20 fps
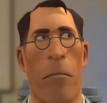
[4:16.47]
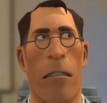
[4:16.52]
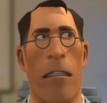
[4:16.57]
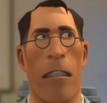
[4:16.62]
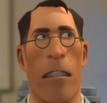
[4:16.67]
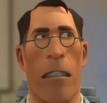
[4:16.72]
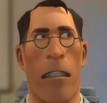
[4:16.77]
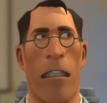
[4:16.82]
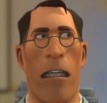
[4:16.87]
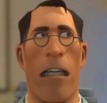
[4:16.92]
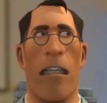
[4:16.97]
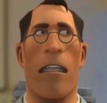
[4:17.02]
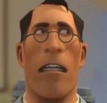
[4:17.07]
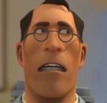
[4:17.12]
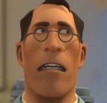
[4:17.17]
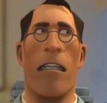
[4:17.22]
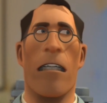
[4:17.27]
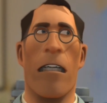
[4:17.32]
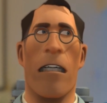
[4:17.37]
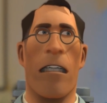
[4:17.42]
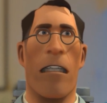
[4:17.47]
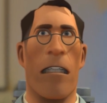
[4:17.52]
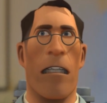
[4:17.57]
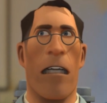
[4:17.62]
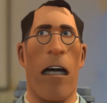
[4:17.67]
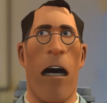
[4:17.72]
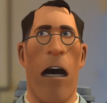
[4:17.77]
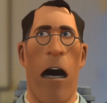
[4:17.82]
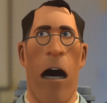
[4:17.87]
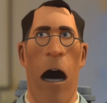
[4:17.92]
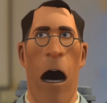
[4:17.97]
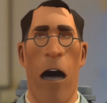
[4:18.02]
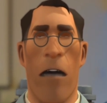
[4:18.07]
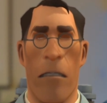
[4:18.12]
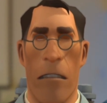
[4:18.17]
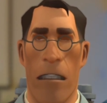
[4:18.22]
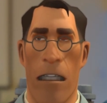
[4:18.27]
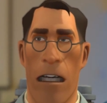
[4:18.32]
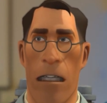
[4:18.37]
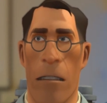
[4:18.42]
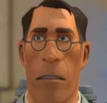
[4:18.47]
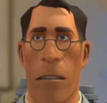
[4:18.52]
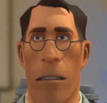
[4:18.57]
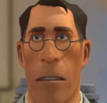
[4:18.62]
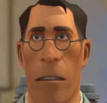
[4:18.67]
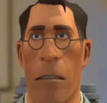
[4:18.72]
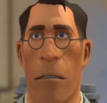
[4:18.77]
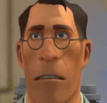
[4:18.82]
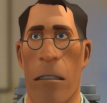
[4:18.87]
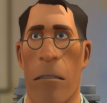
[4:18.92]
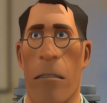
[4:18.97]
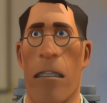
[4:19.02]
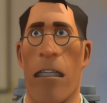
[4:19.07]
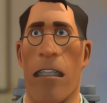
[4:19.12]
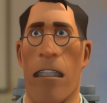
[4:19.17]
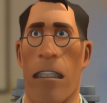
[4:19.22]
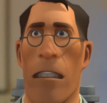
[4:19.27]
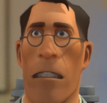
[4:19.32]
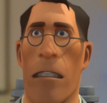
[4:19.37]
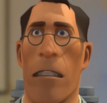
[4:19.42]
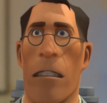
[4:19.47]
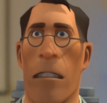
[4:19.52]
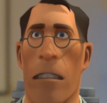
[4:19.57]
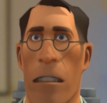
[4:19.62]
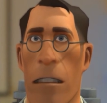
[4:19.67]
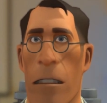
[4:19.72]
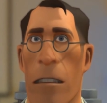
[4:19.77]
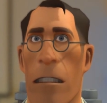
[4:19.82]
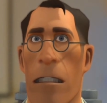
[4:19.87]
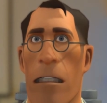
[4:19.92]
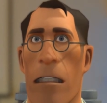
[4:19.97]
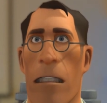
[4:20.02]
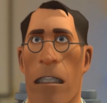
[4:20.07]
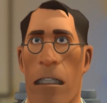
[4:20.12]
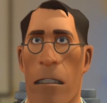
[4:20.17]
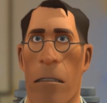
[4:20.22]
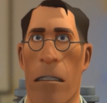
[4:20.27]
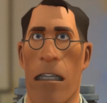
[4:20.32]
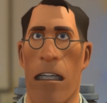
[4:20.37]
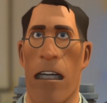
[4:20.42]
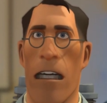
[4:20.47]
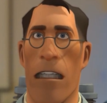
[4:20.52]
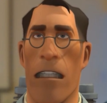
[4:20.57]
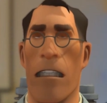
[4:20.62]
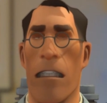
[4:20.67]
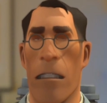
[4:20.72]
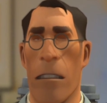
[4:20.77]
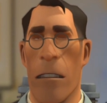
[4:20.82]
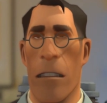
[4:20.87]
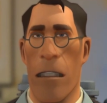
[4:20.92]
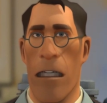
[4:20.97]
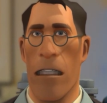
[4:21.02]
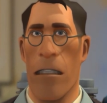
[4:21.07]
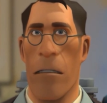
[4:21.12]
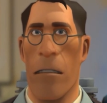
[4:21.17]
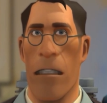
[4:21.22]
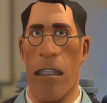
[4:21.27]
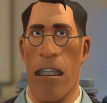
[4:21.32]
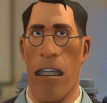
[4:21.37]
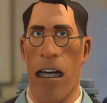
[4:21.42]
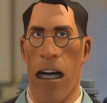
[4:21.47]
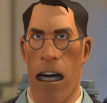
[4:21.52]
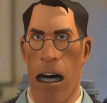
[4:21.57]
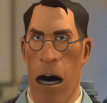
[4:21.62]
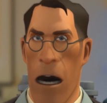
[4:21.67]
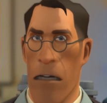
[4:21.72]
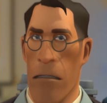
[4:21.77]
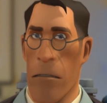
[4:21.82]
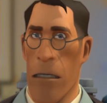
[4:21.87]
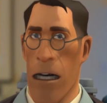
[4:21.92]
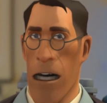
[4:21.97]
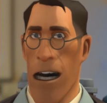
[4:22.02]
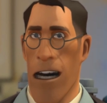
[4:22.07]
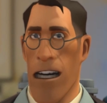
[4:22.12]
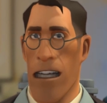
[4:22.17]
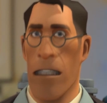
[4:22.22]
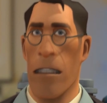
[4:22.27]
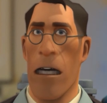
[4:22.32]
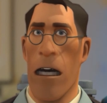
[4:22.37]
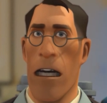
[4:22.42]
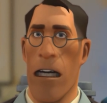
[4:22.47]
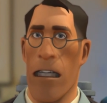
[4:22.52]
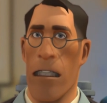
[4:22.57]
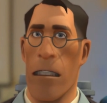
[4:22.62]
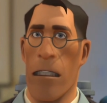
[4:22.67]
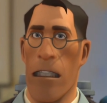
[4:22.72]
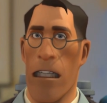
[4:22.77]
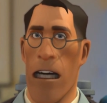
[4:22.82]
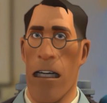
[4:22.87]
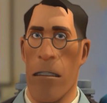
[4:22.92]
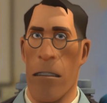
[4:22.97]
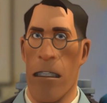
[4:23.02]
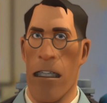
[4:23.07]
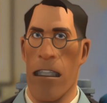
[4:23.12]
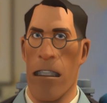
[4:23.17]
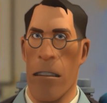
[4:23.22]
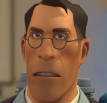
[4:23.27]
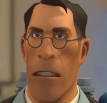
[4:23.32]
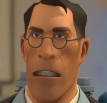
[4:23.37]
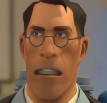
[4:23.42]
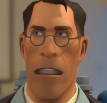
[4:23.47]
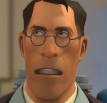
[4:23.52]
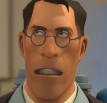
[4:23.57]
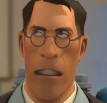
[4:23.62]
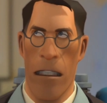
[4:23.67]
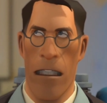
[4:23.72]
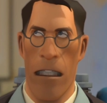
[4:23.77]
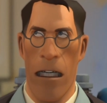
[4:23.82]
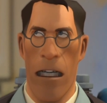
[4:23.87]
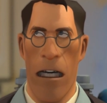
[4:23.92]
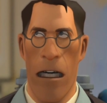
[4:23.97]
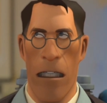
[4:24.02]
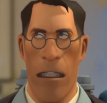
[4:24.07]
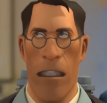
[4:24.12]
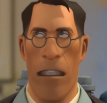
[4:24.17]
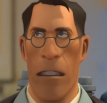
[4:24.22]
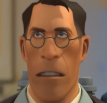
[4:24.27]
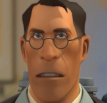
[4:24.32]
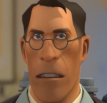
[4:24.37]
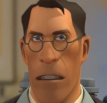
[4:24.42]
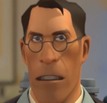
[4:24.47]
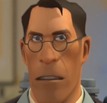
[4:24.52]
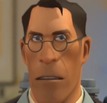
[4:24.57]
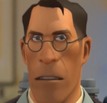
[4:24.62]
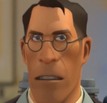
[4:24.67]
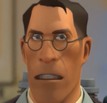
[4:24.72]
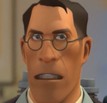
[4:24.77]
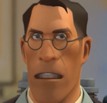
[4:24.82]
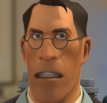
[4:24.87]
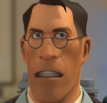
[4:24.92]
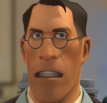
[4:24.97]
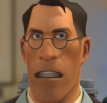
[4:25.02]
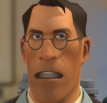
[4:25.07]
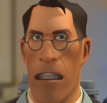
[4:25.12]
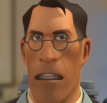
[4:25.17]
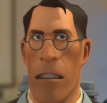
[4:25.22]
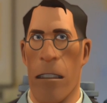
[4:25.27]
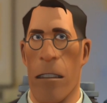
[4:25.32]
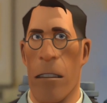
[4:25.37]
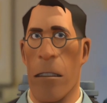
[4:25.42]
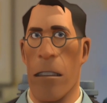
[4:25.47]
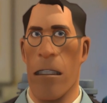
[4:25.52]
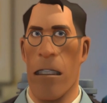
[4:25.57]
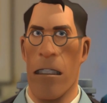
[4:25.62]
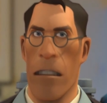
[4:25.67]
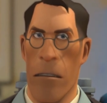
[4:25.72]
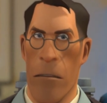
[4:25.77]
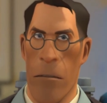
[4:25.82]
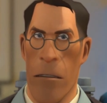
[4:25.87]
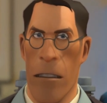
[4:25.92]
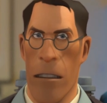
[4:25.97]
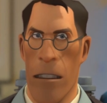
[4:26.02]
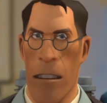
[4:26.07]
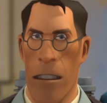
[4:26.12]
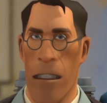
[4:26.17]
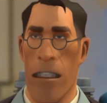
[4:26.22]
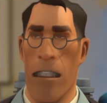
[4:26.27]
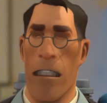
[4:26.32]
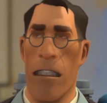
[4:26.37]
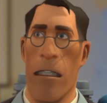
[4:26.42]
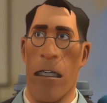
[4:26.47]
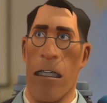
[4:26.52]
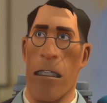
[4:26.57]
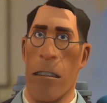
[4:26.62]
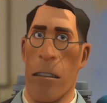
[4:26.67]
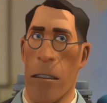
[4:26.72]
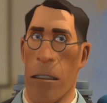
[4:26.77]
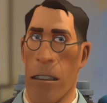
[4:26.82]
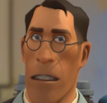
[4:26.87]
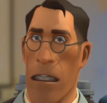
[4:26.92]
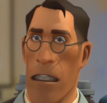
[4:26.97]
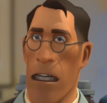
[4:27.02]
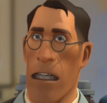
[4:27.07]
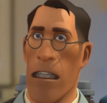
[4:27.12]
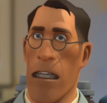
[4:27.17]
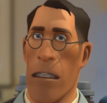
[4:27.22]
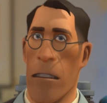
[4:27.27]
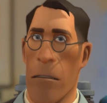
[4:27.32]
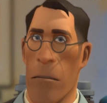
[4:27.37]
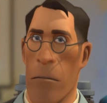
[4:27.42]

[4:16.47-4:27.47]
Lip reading: So I'm also planning on having a secret guest appear on the 100th episode. There should be a guest for the 100th episode because, we did 92, now we're going to do 96, then it should be 100.